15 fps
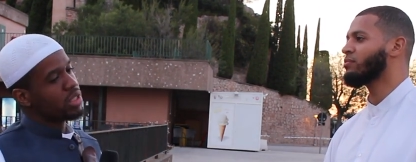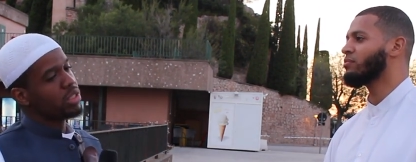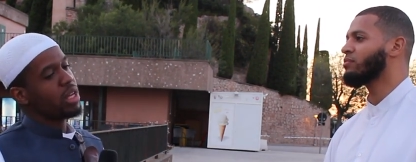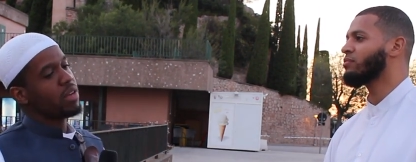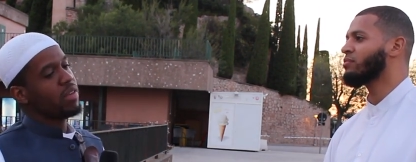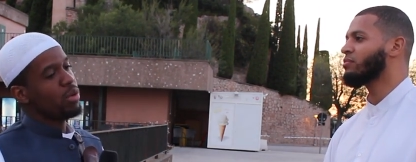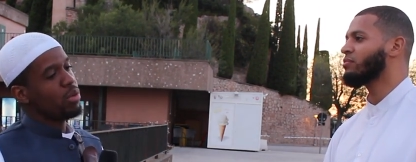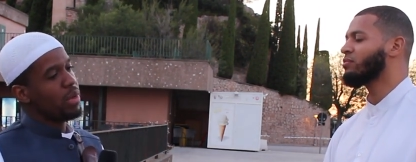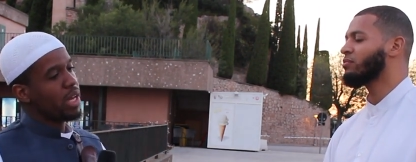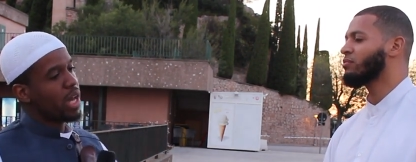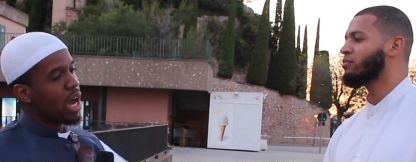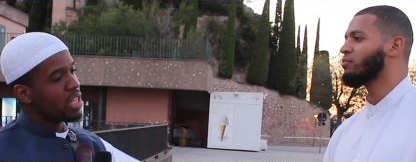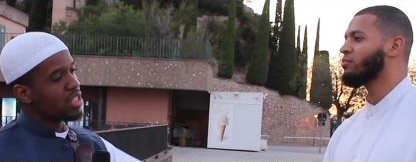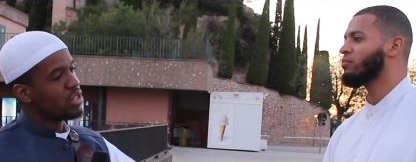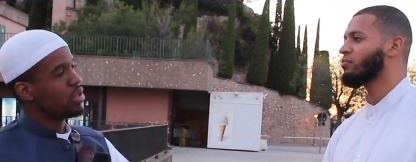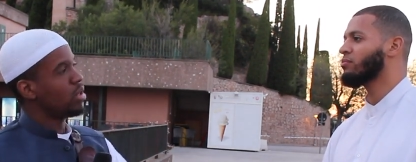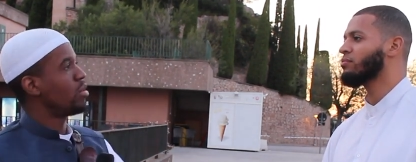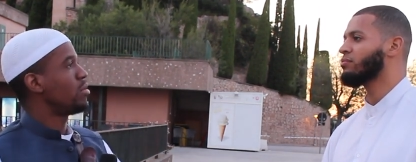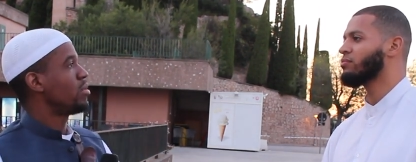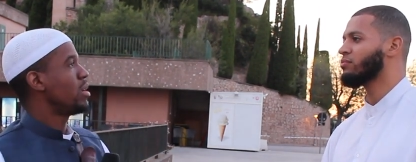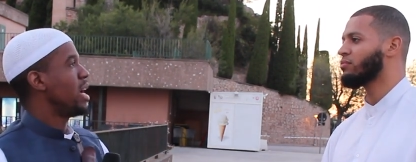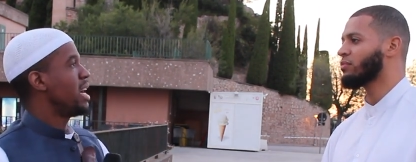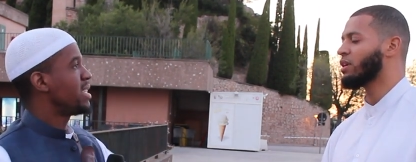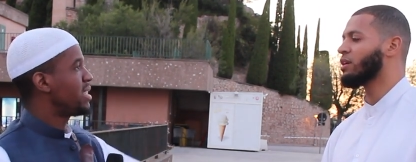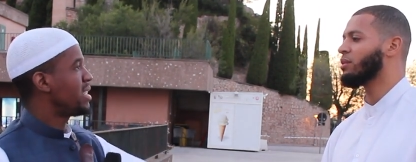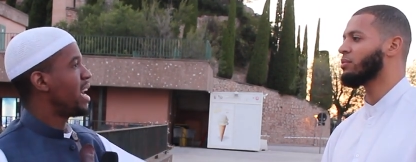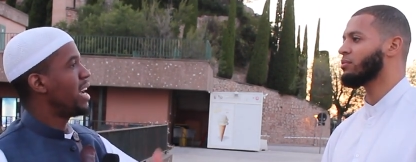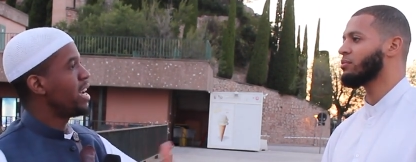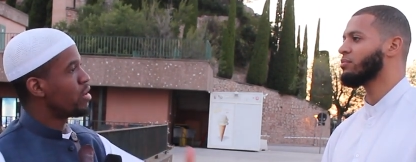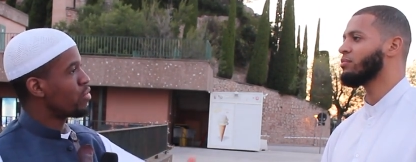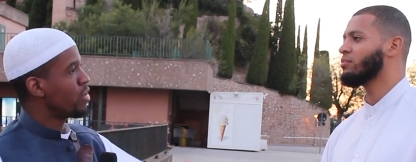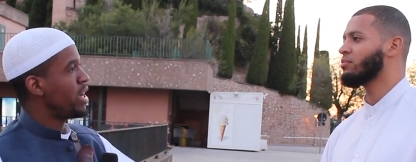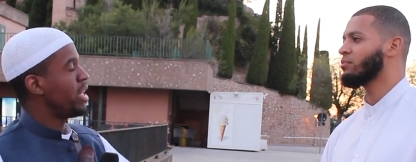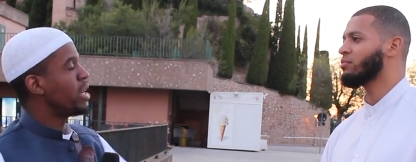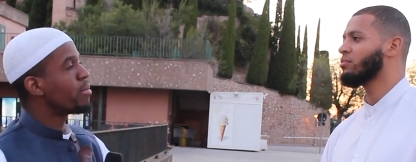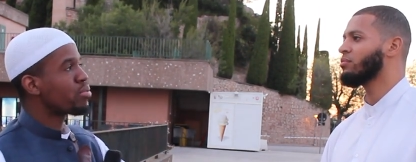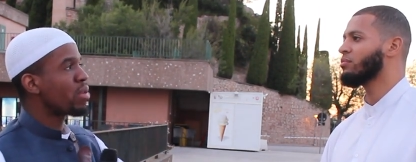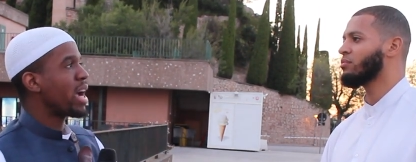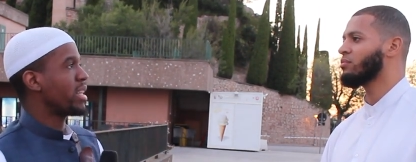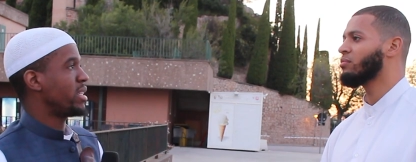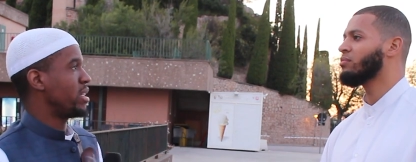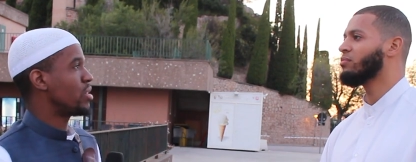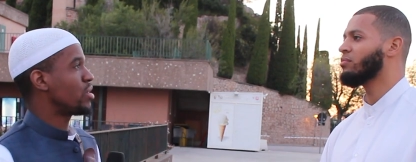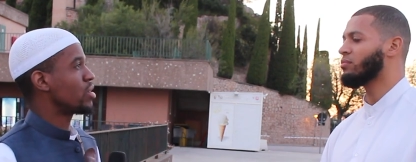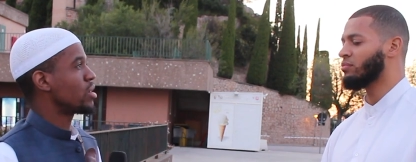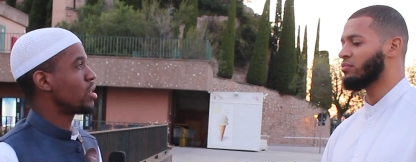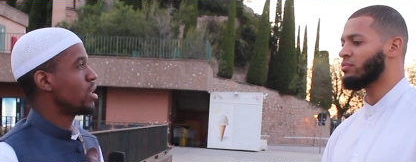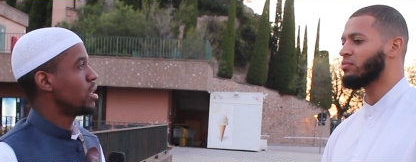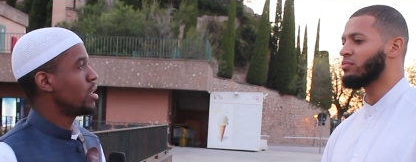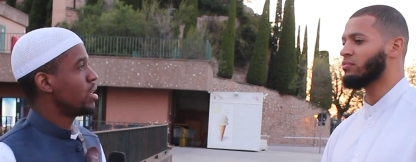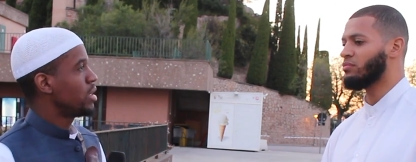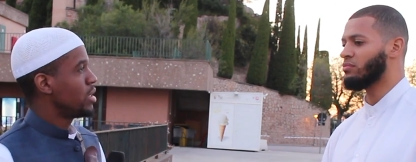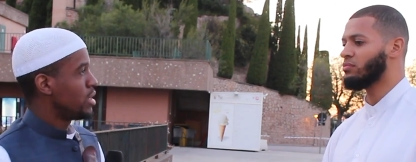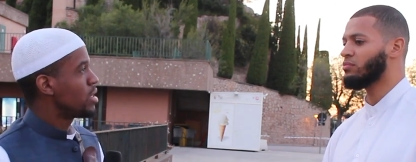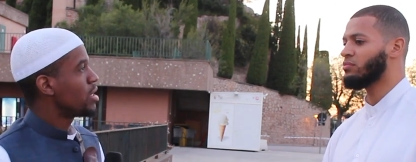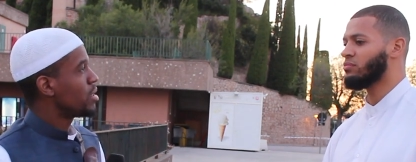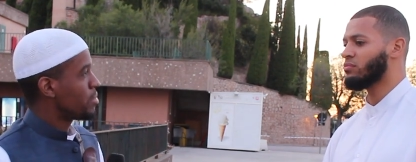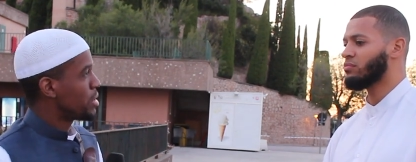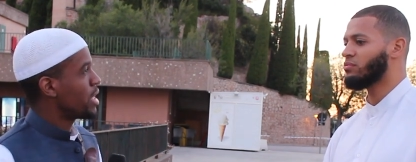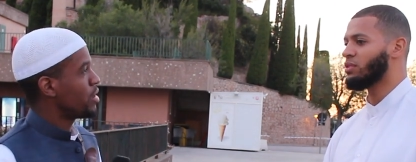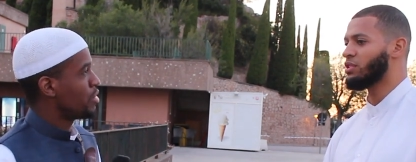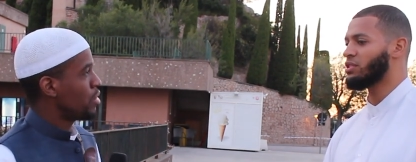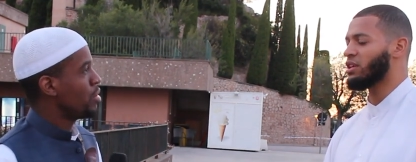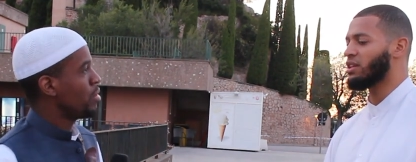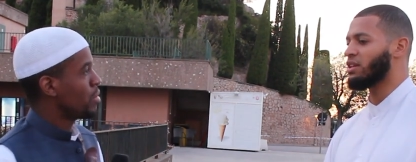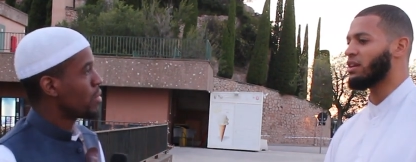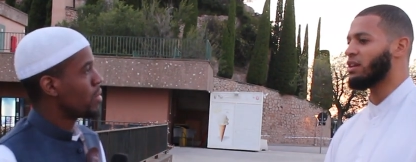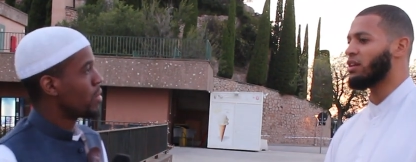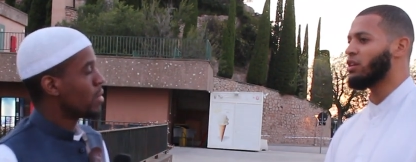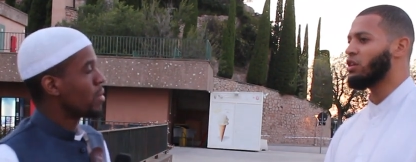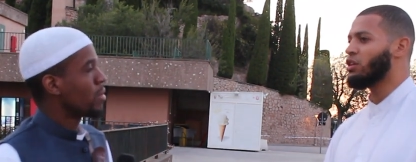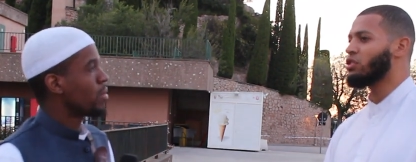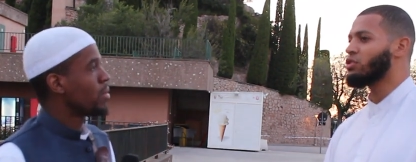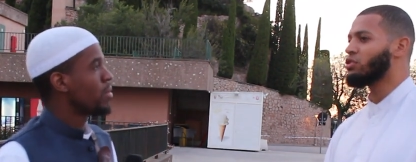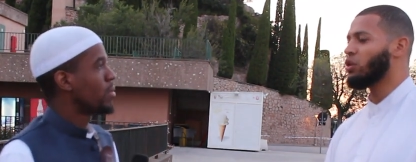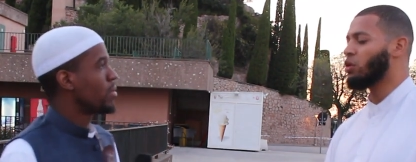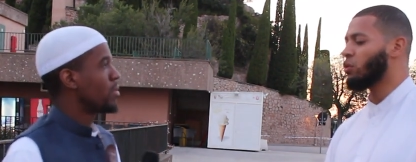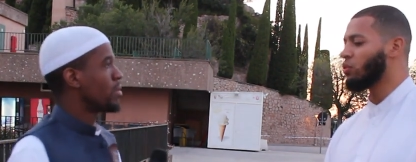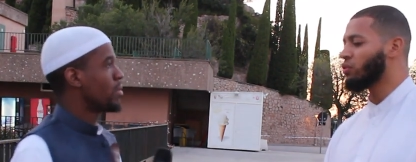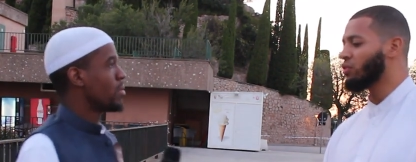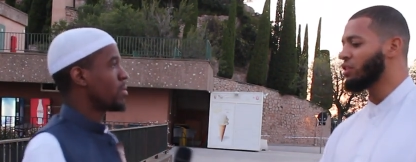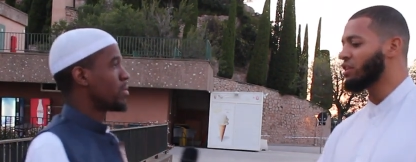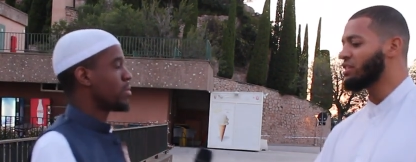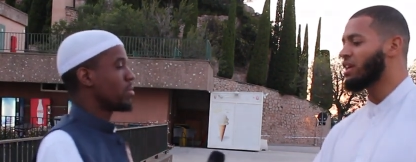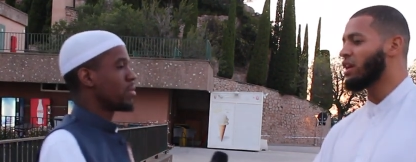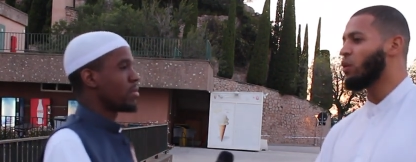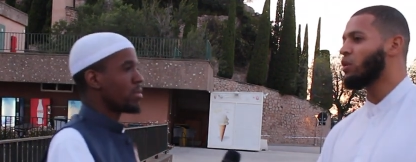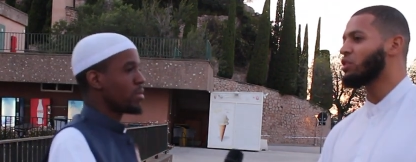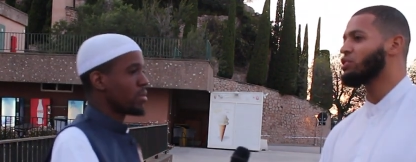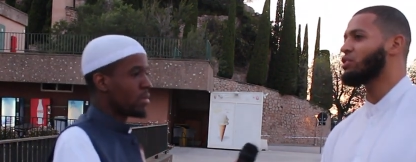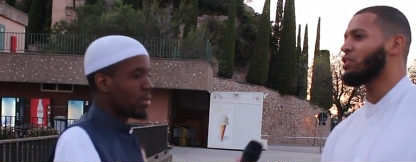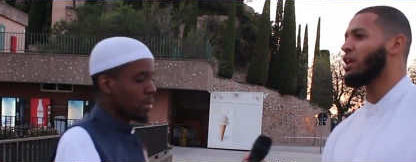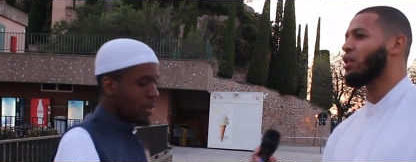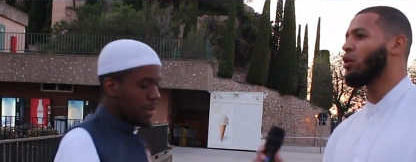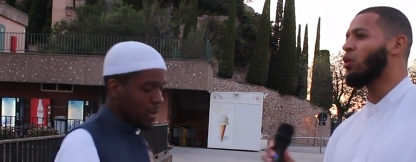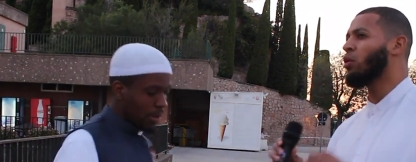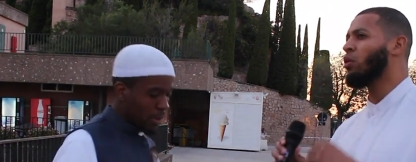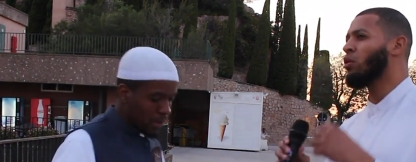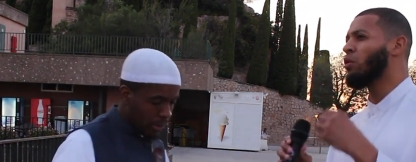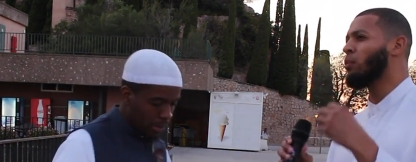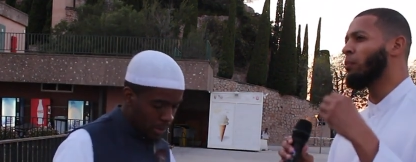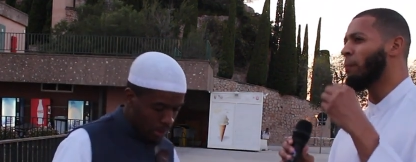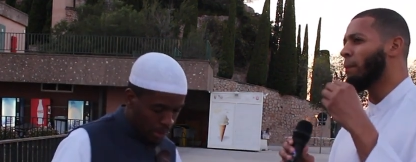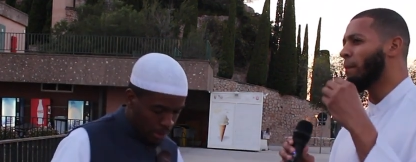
Speaker 1: of the stuff he would make us do and no. say and read and practice. Mm-hmm. You see what I'm saying
Speaker 2: Mashallah. to you? So there is a question that all